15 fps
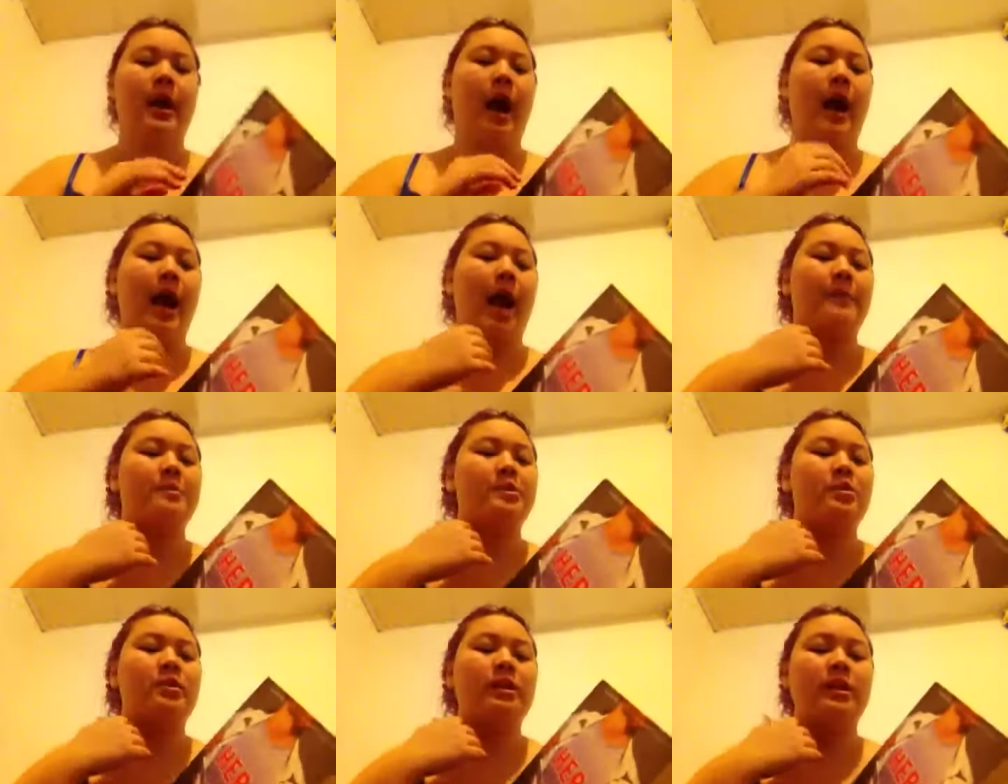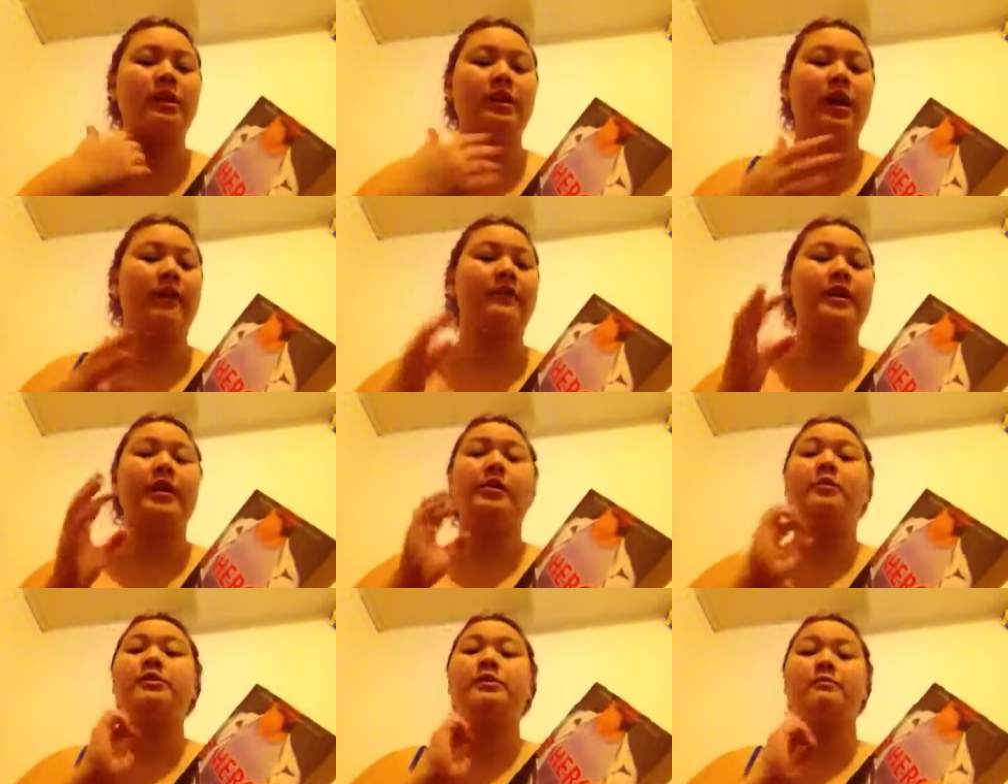I absolutely loved it.
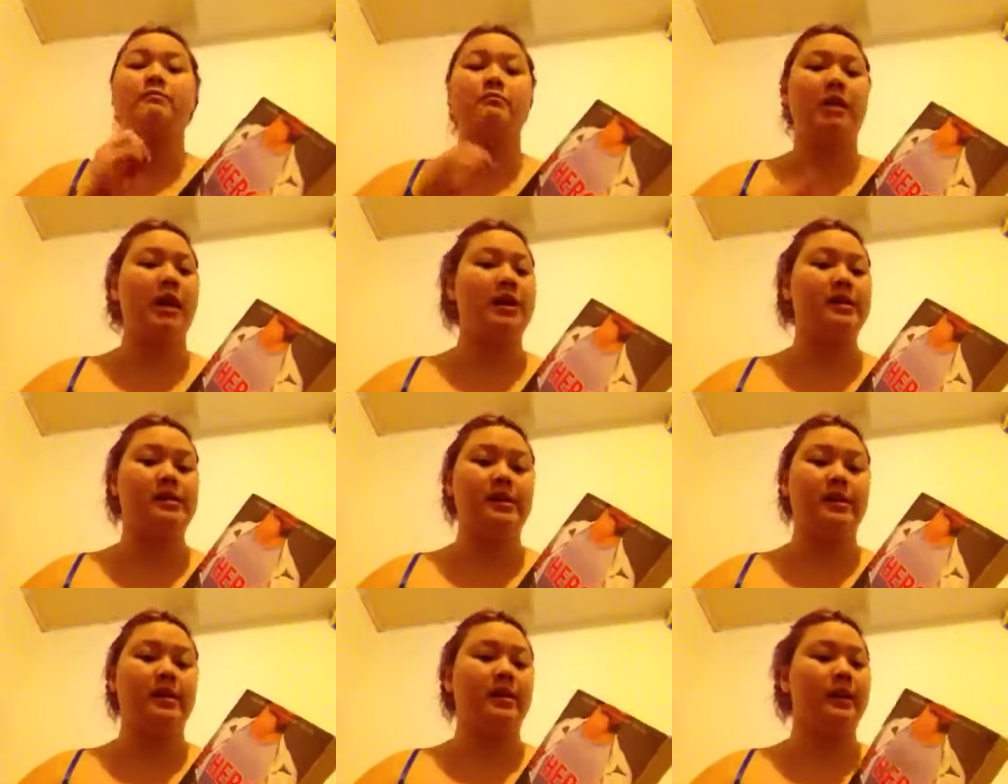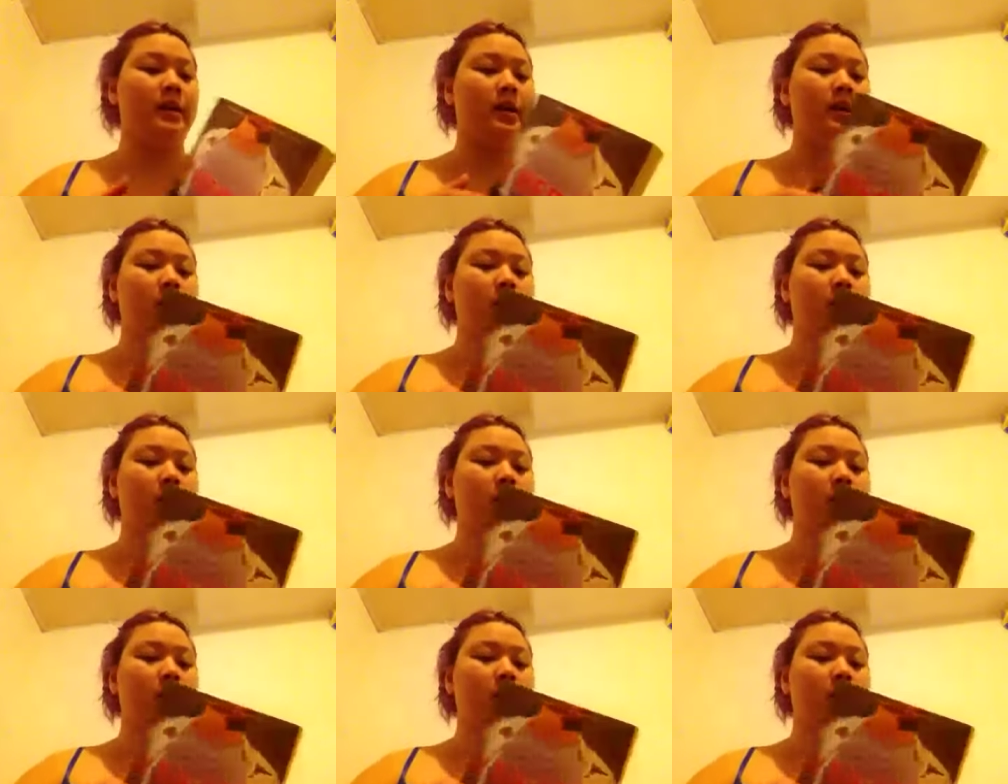It was amazing.